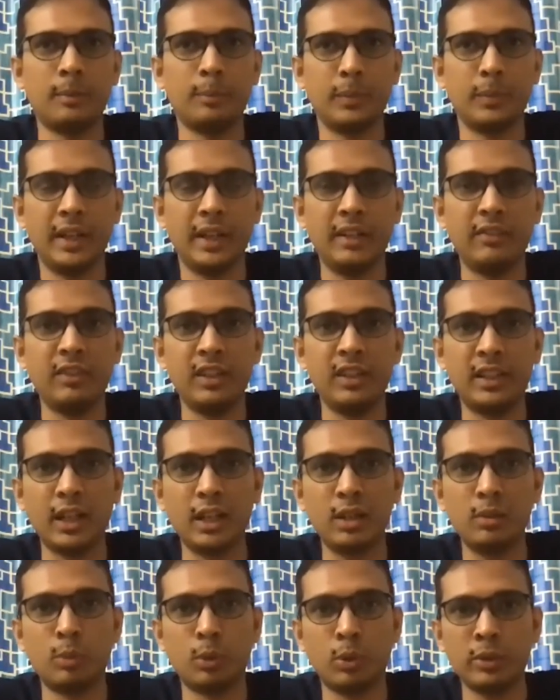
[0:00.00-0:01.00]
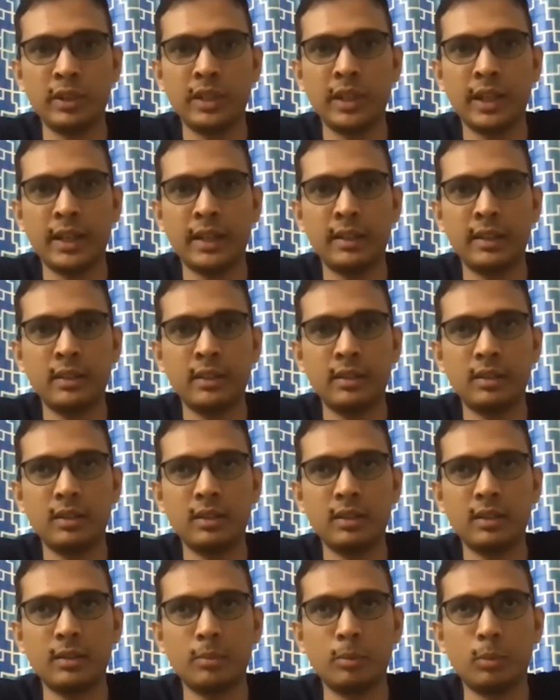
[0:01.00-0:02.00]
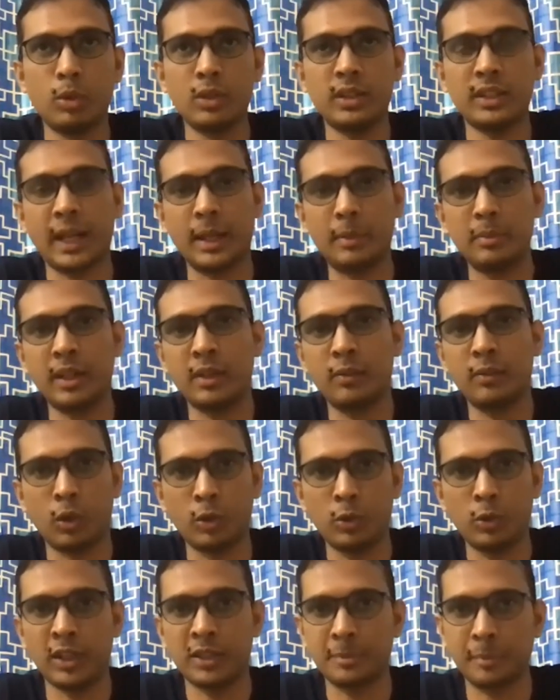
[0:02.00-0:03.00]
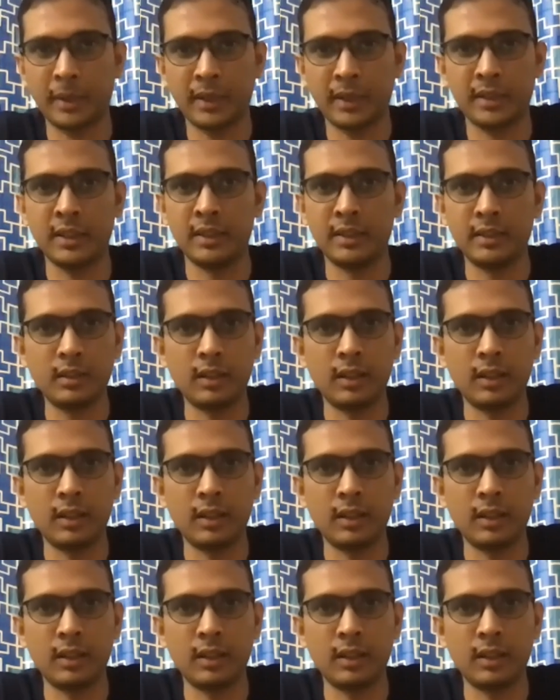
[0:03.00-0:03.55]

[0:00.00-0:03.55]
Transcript: it will take more time than what you expected.